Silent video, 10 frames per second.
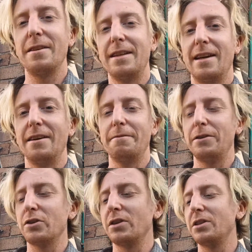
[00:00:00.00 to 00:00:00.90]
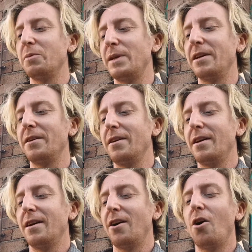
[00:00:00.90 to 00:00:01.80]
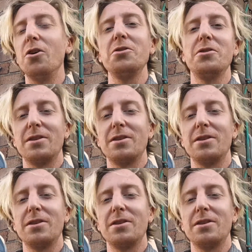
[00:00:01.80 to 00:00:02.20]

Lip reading: yeah, it feels a little bit odd,